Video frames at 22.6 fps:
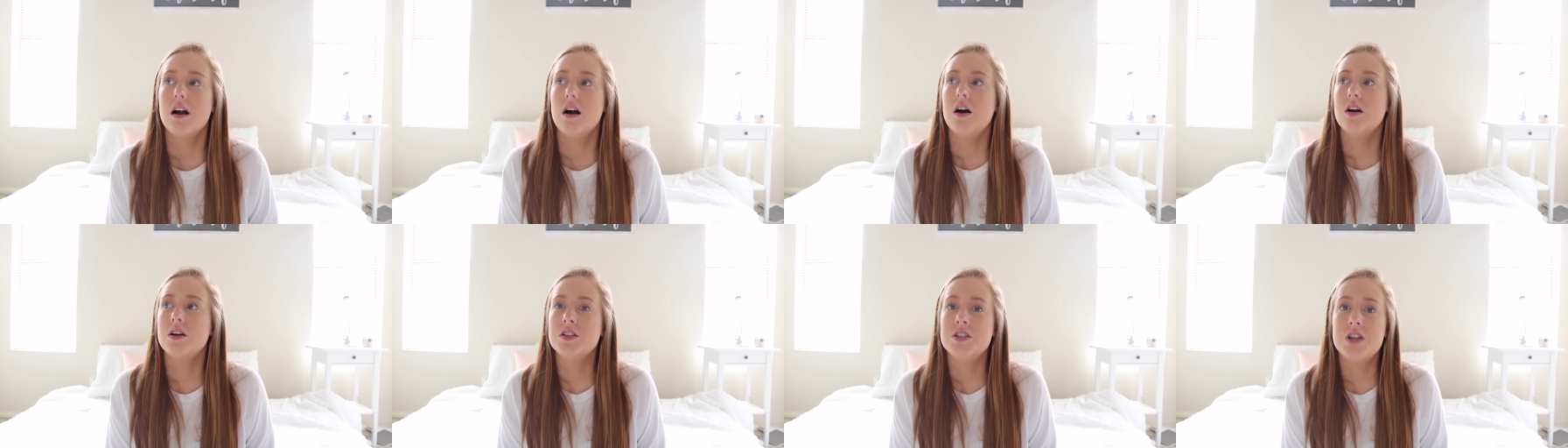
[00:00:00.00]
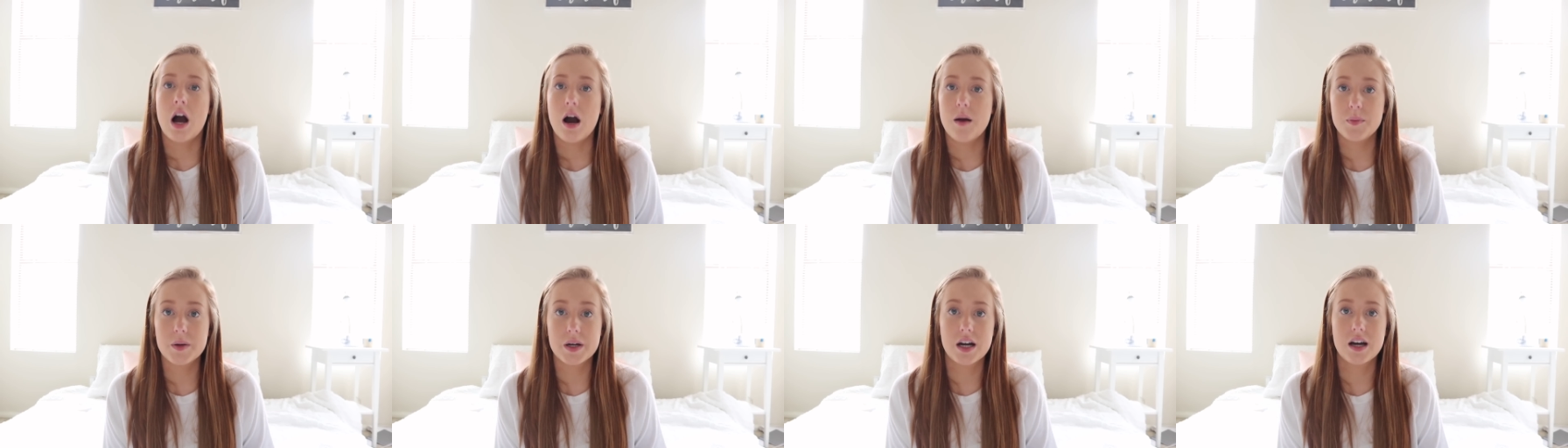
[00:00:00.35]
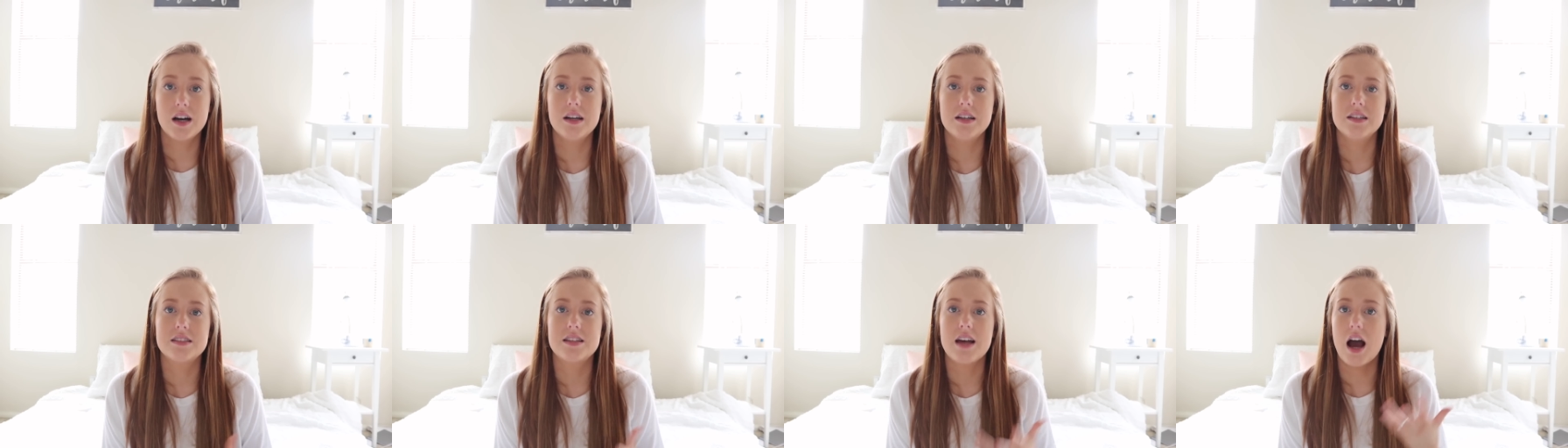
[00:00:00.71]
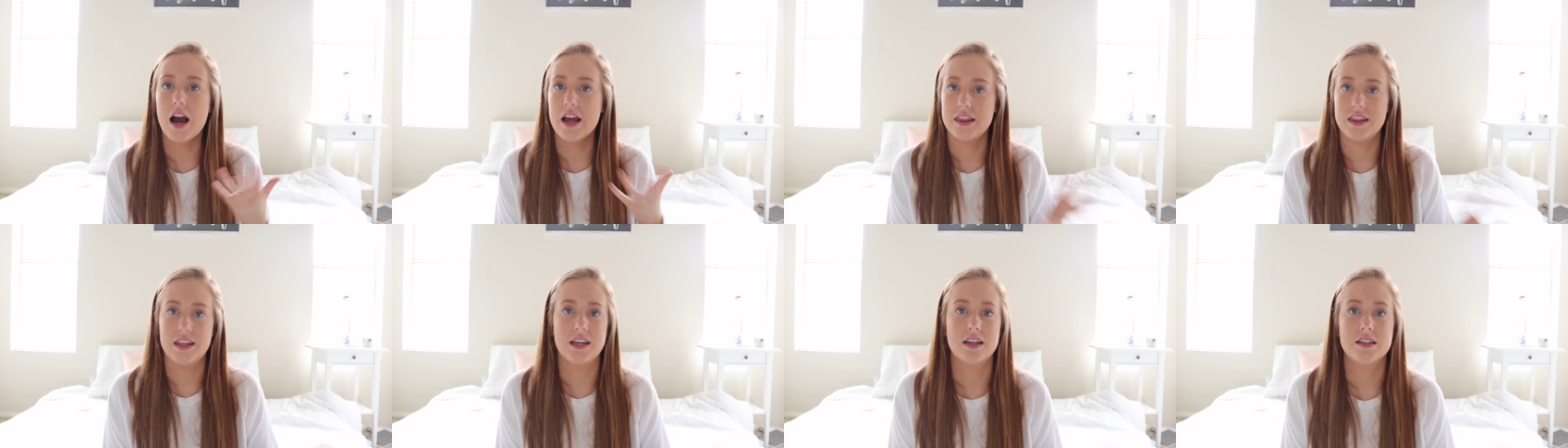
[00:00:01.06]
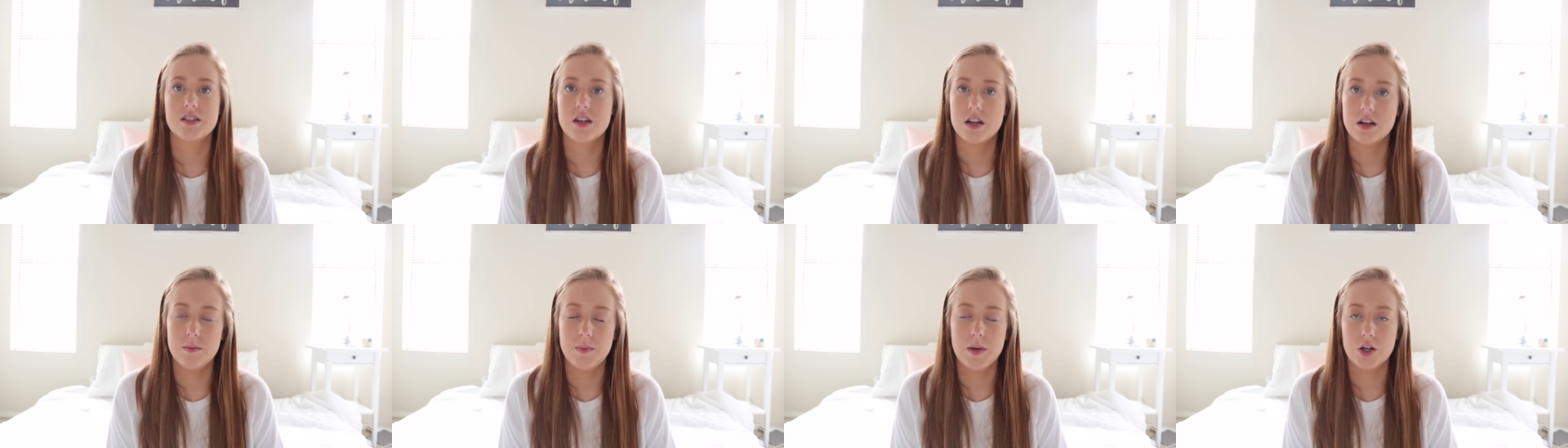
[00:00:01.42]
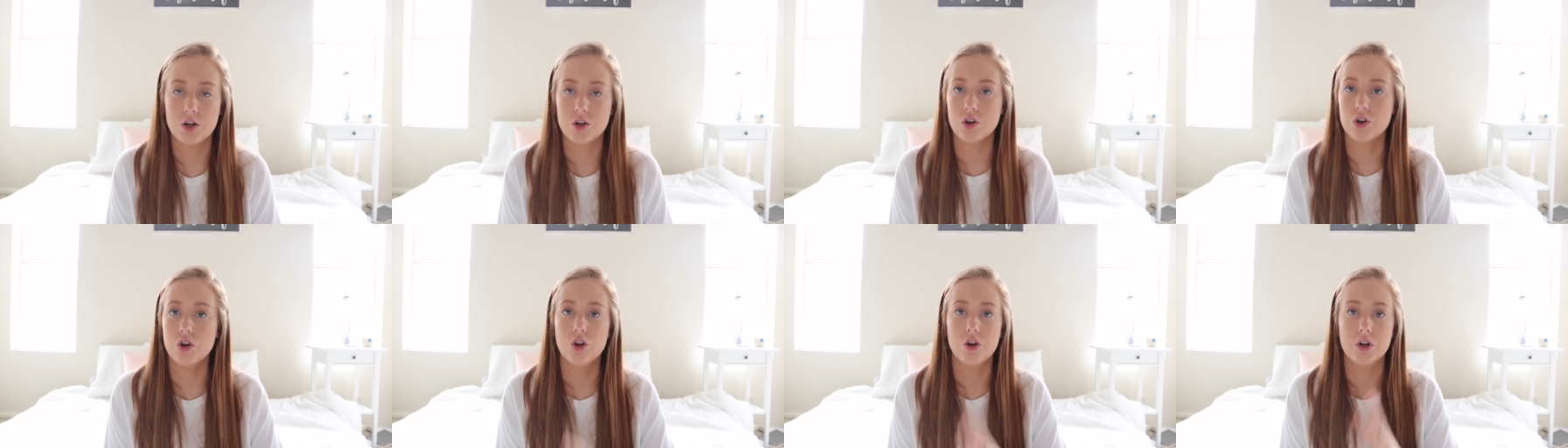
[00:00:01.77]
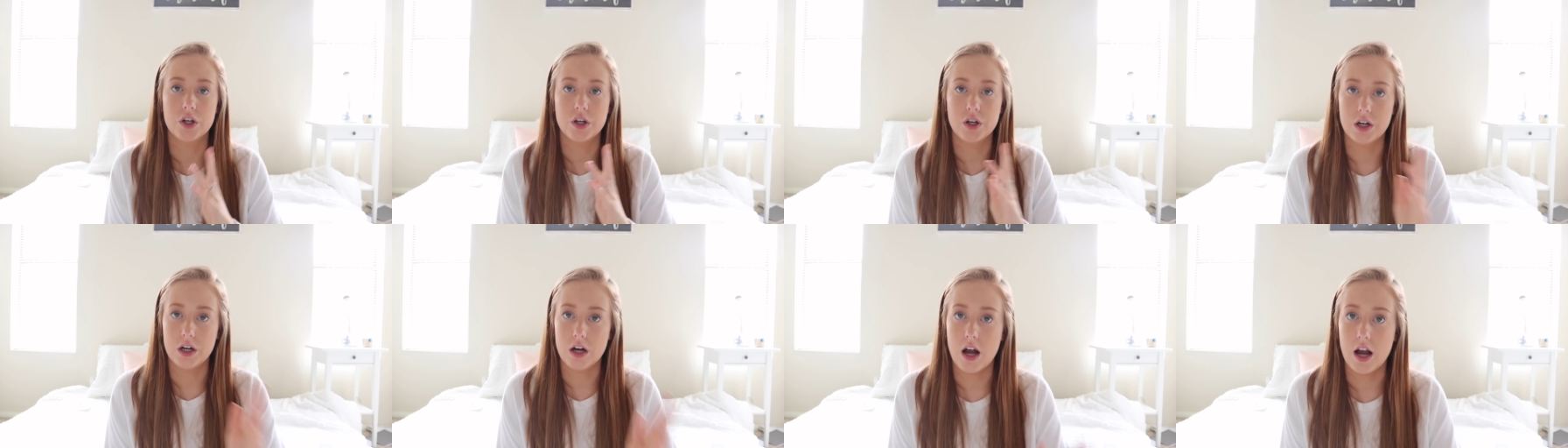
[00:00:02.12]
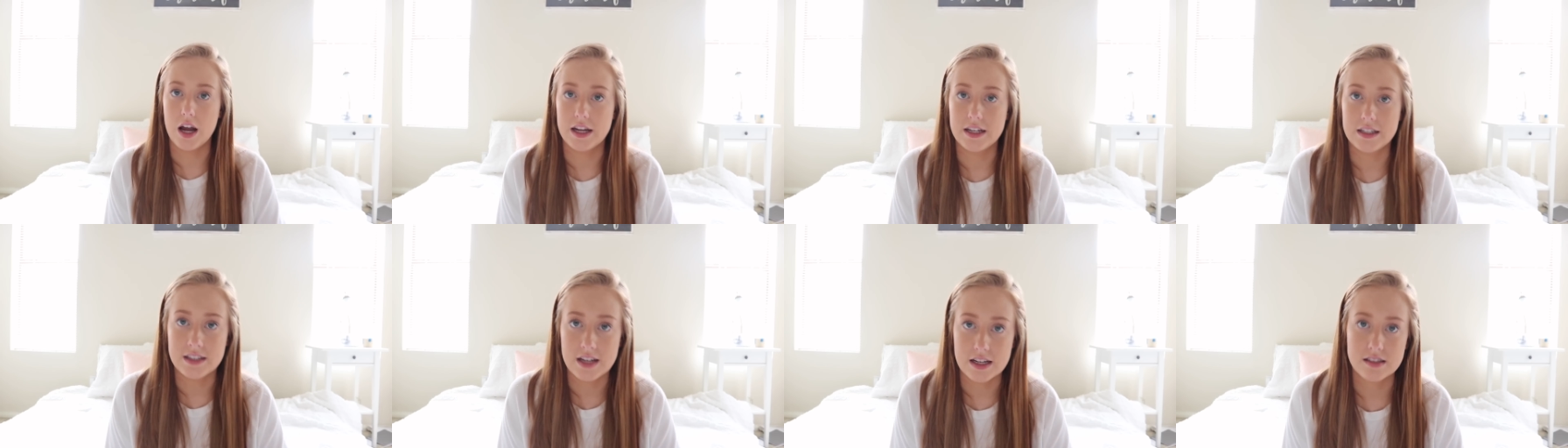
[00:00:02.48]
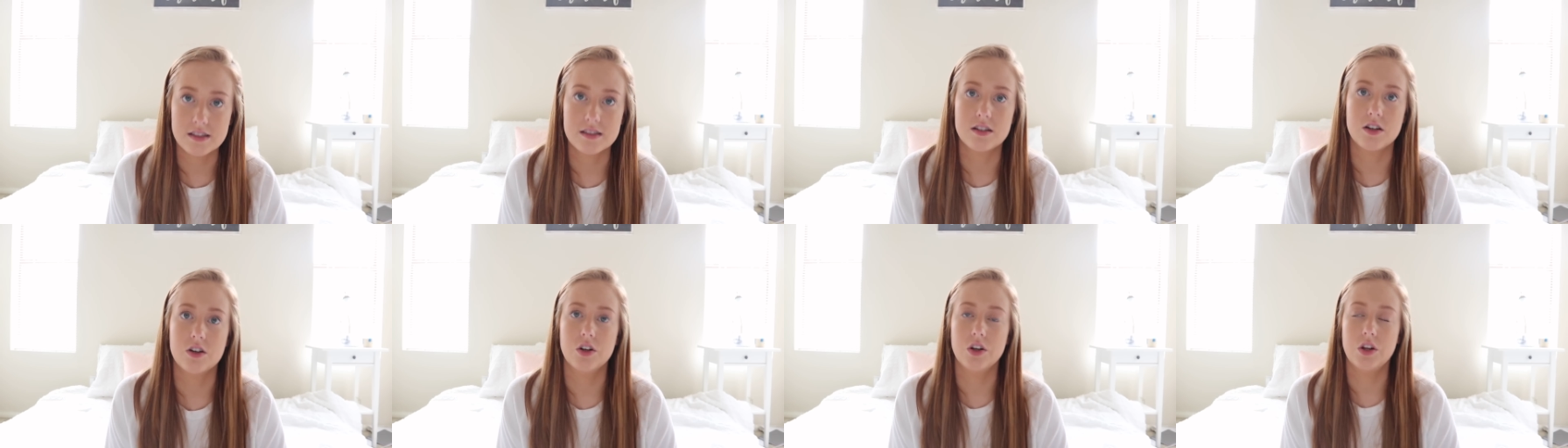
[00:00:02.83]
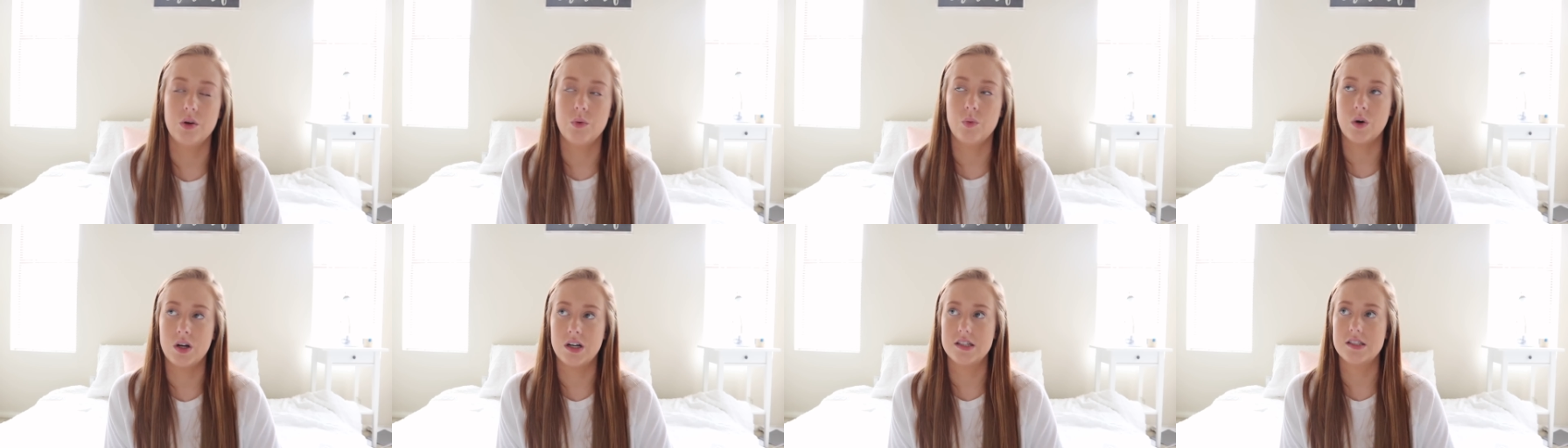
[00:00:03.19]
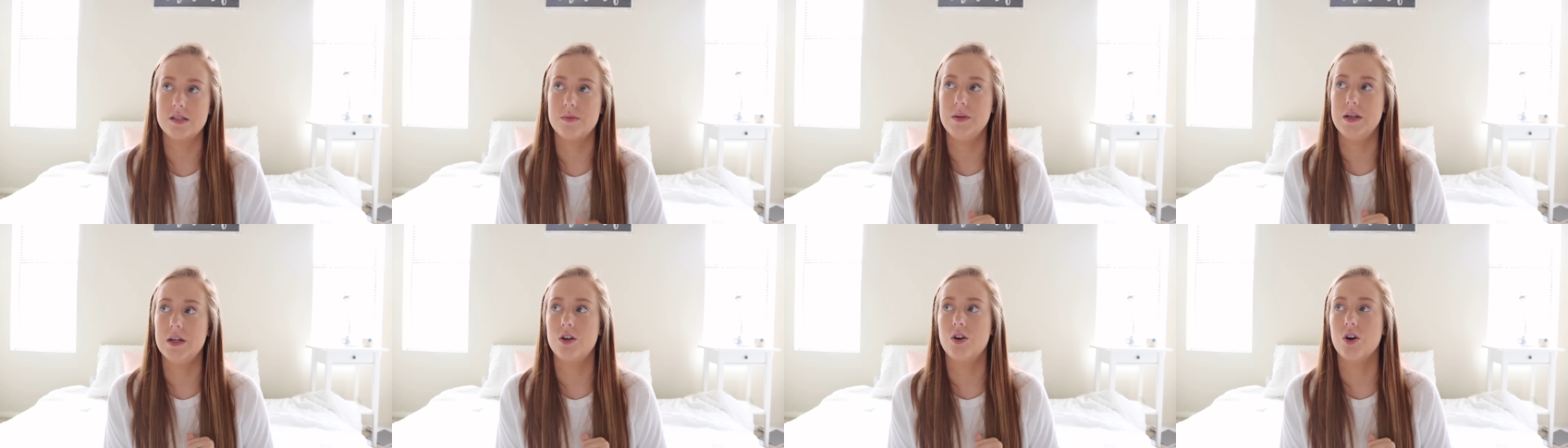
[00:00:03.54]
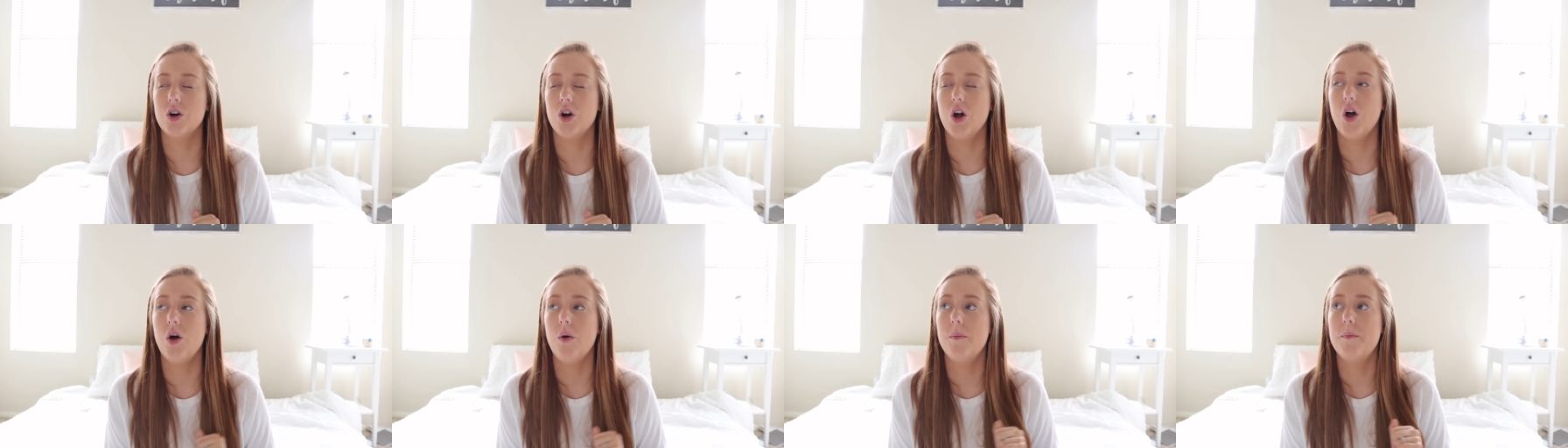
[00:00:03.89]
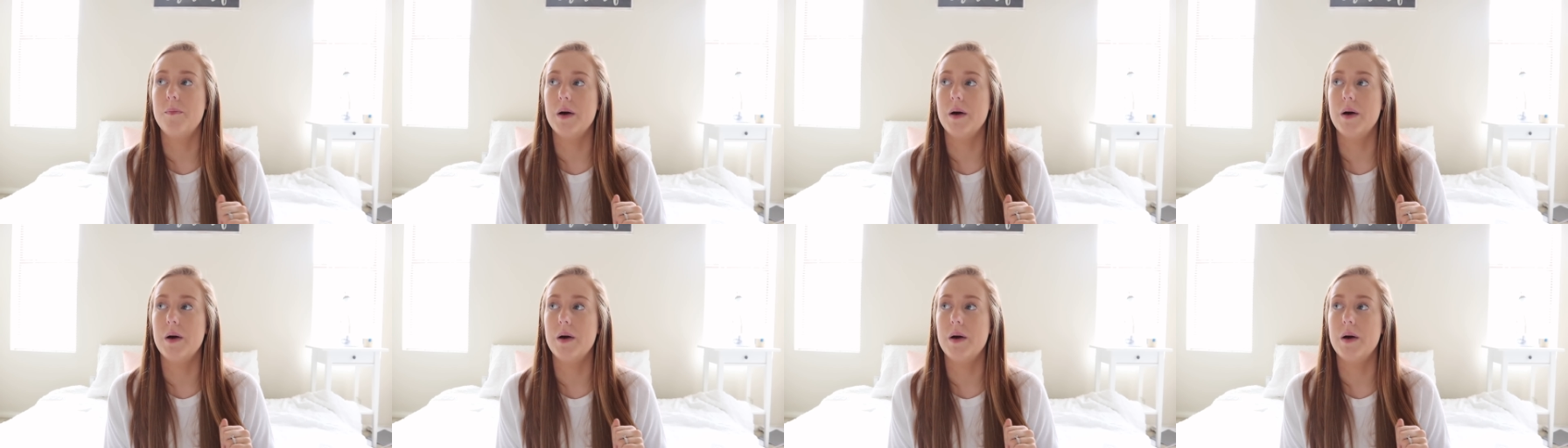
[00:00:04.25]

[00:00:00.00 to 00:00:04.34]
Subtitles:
not because I think it's gonna be a girl or I necessarily want it to be a girl,